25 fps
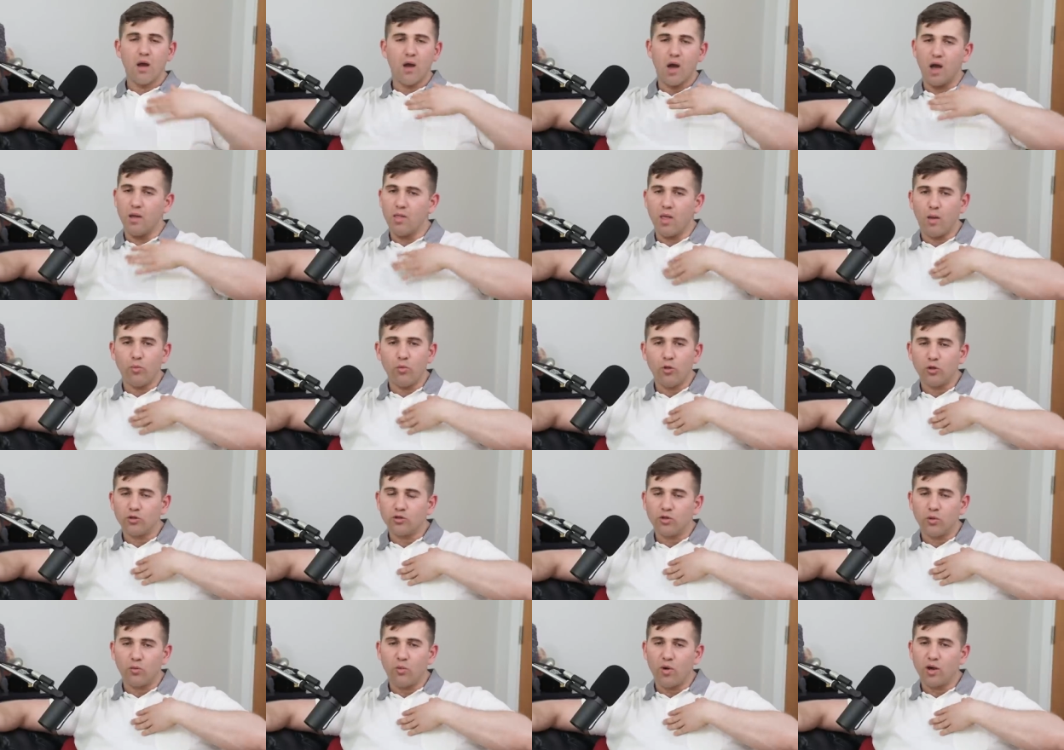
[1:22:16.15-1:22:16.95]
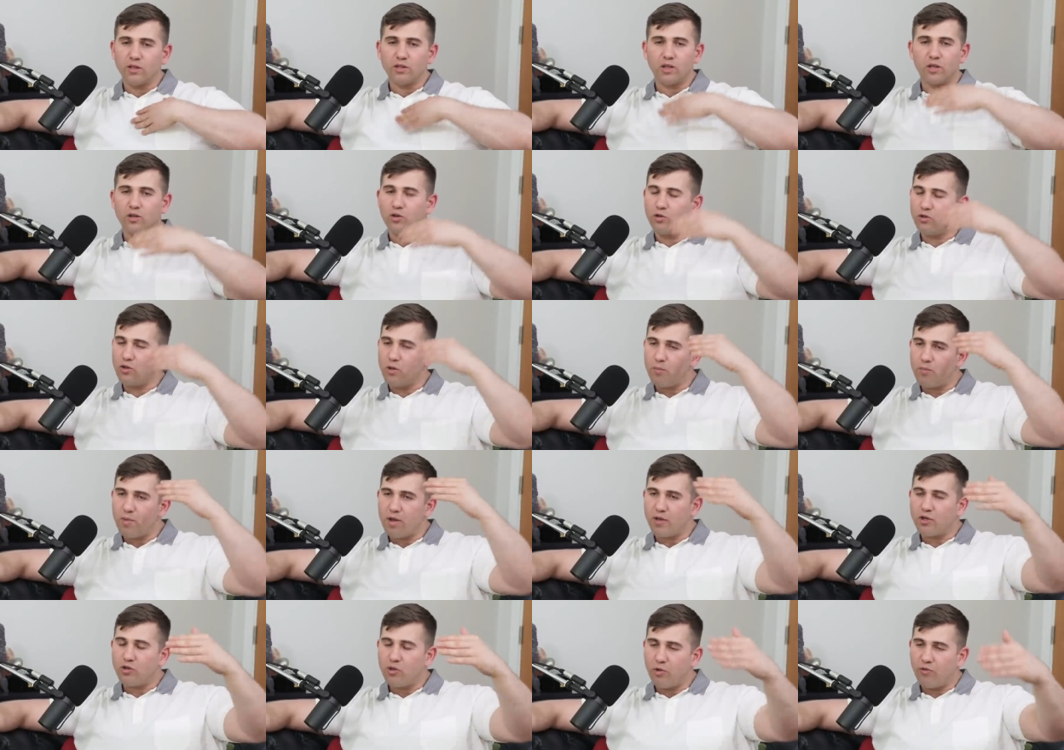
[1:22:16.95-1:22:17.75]
And I'm not the one that's going to
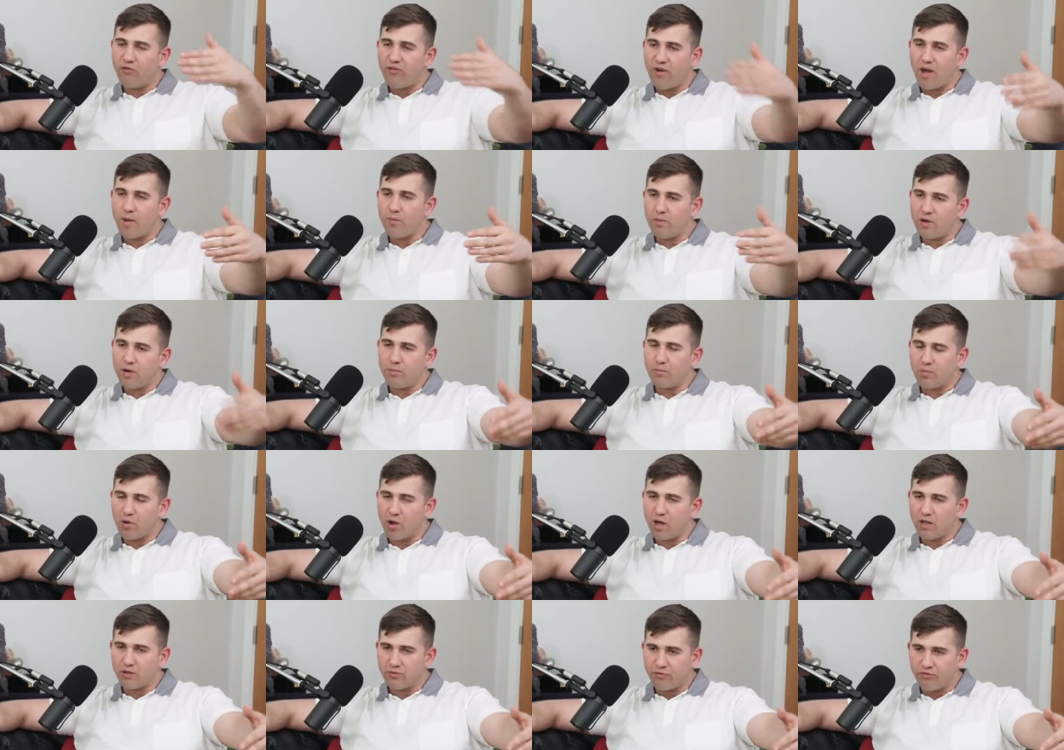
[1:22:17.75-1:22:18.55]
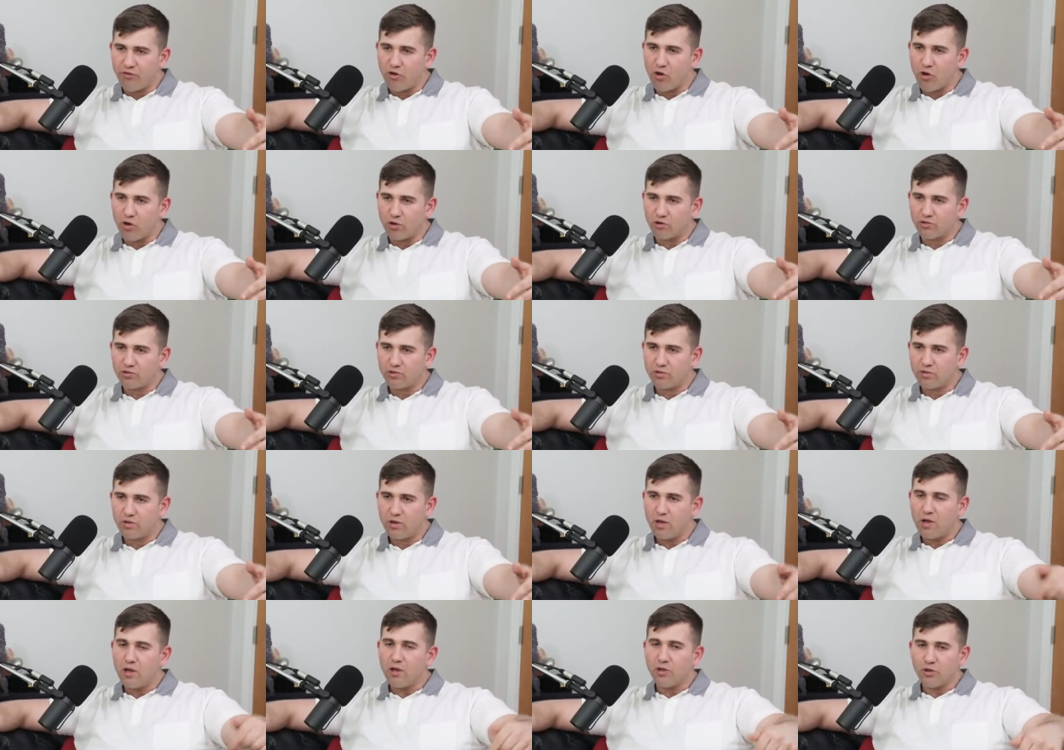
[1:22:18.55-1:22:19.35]
make your family blind
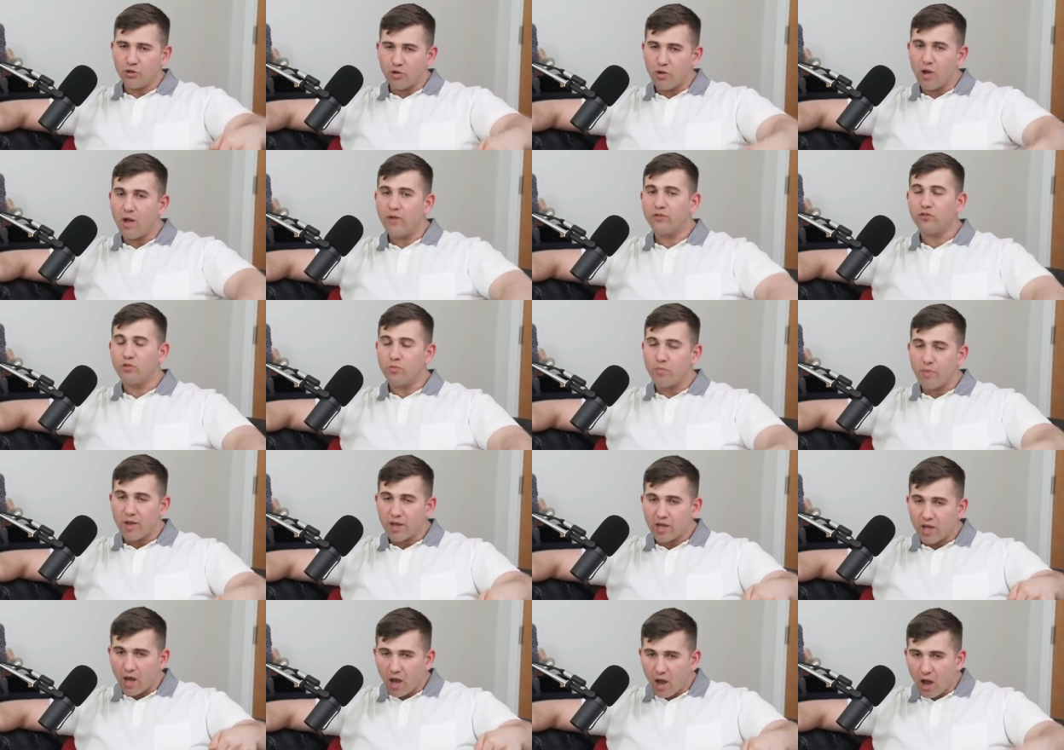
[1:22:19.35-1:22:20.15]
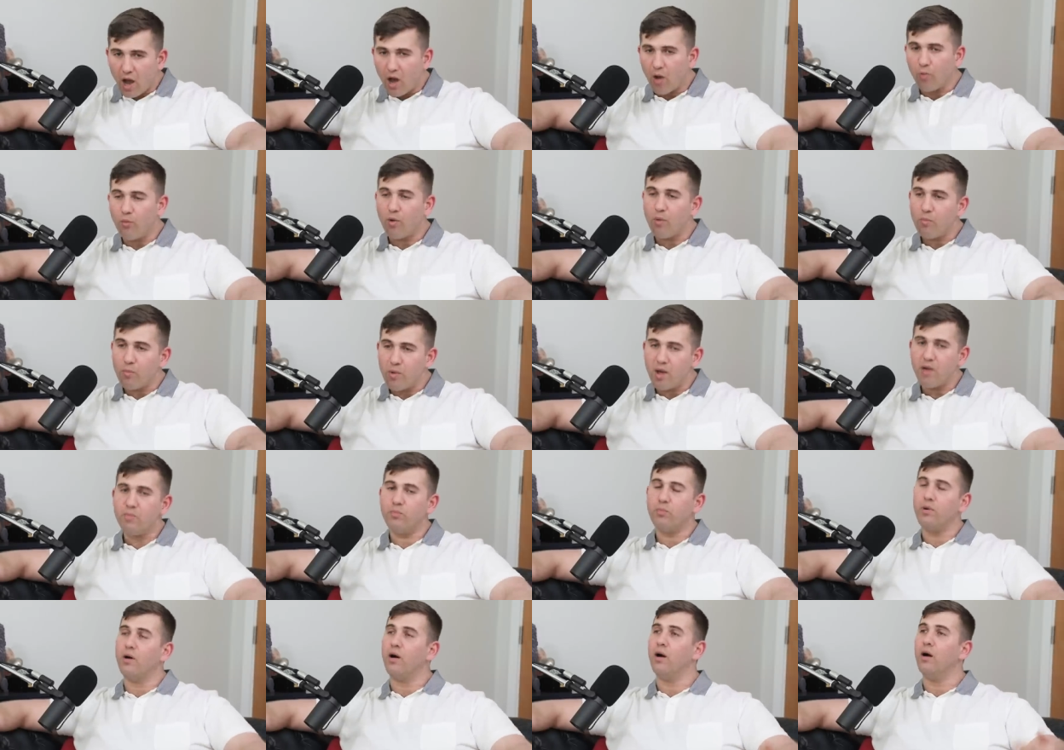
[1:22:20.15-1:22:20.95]
first. You have to make our
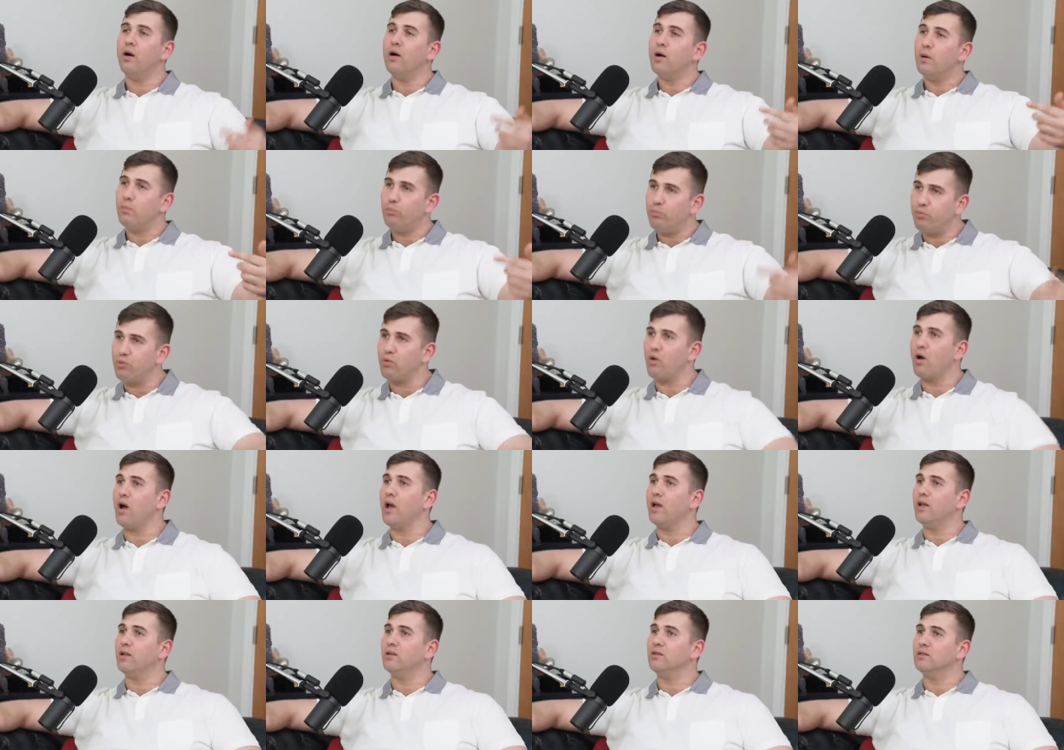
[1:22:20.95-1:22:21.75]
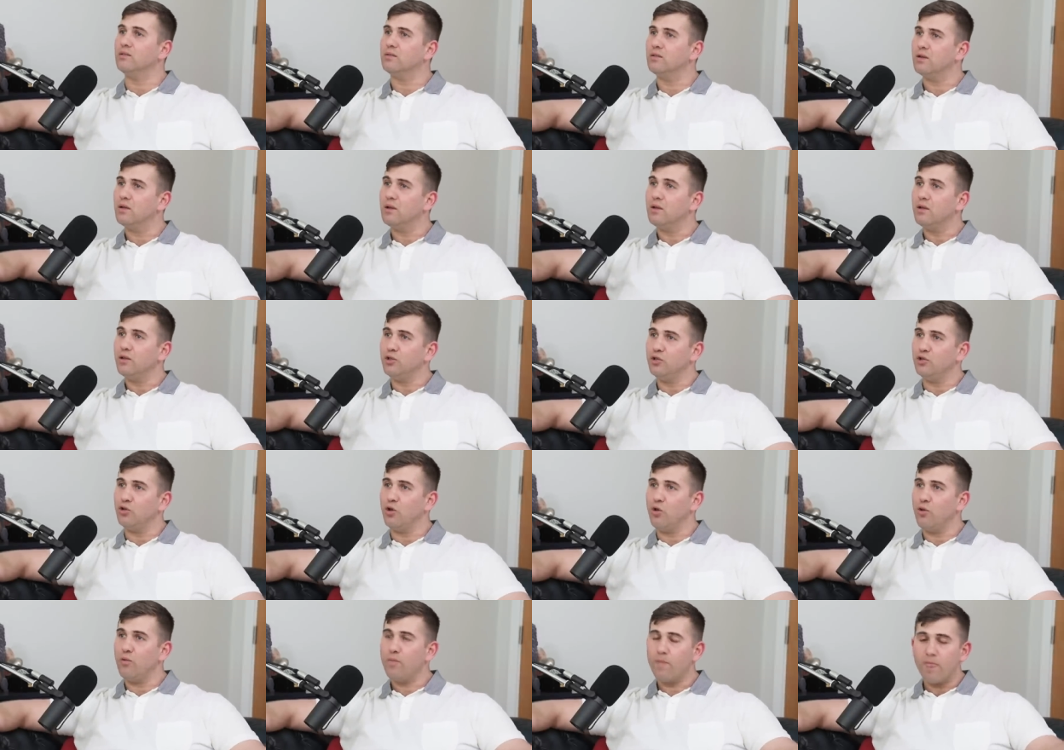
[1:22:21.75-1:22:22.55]
member blind.
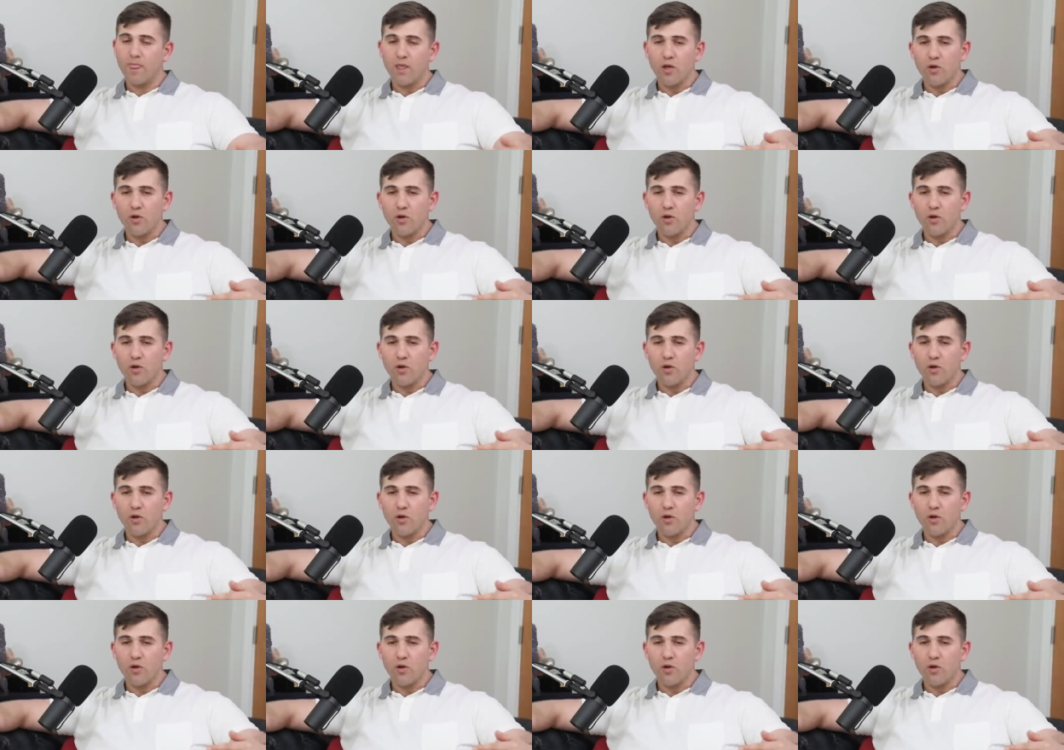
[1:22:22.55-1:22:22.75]
You know,